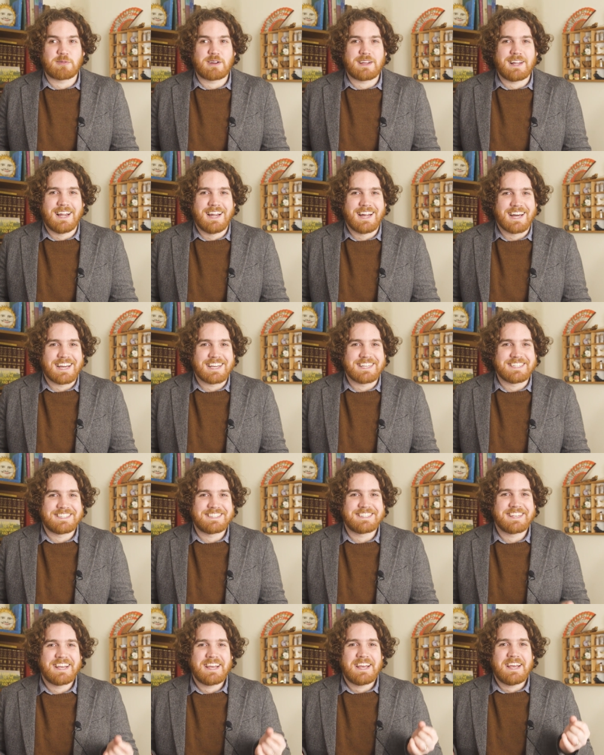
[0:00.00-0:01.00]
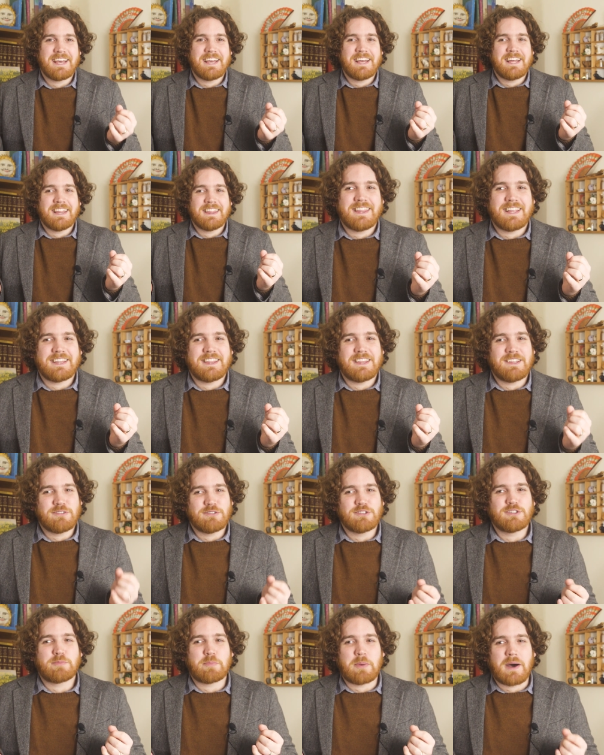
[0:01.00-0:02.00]
realize that
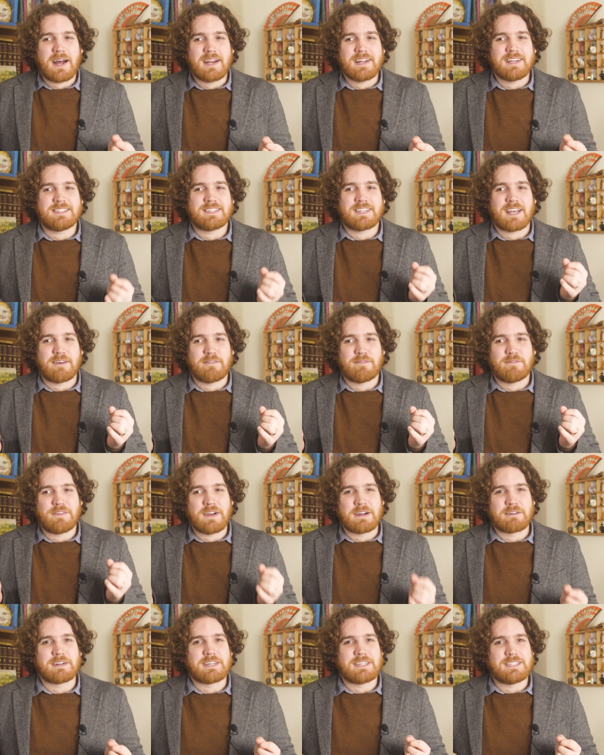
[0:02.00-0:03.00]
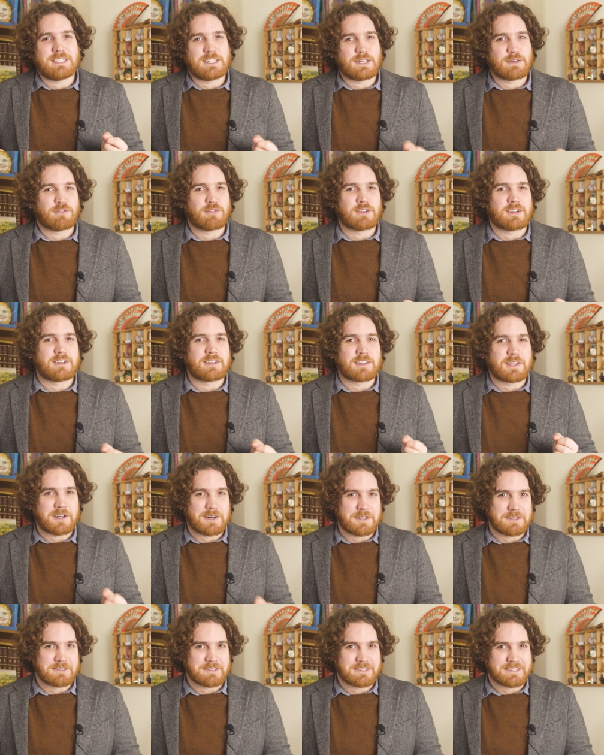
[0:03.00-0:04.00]
those parties have very different
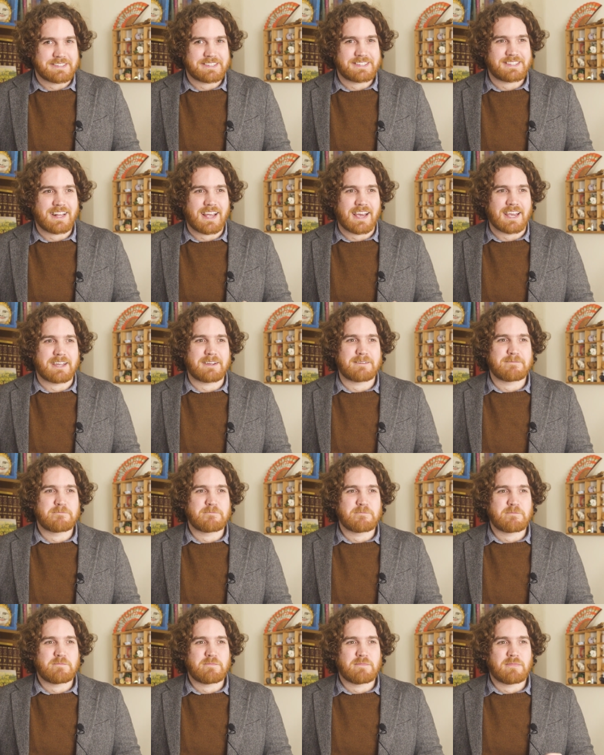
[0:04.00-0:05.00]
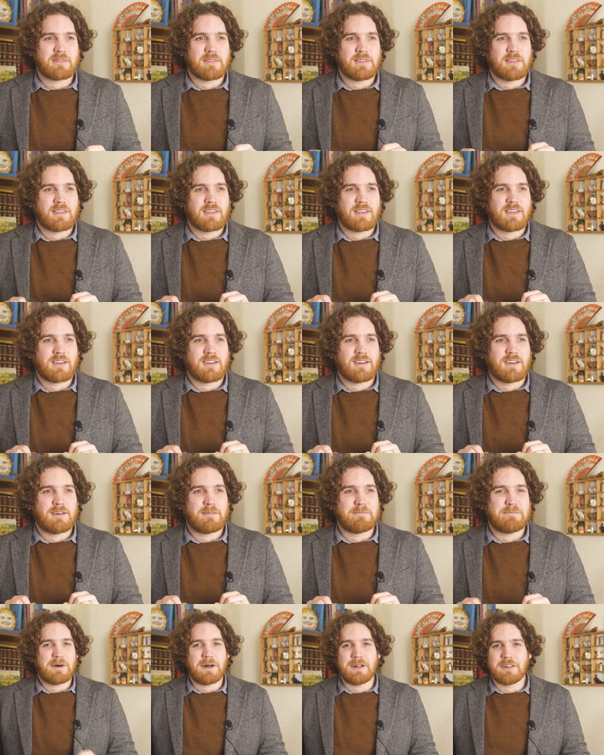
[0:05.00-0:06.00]
goals, like
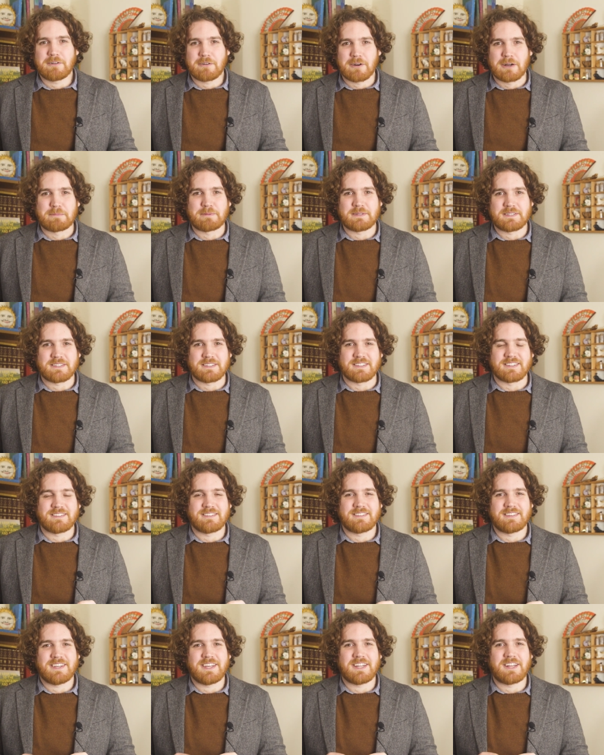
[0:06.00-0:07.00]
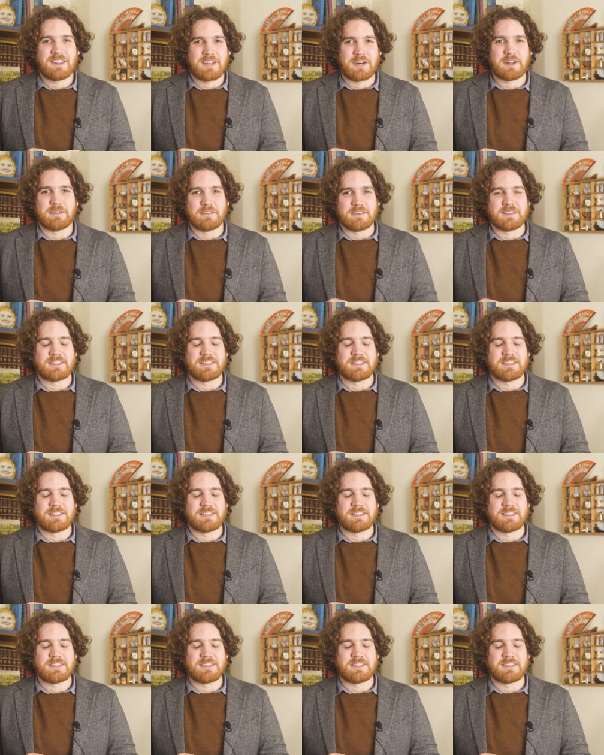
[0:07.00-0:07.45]
polar opposite in a lot of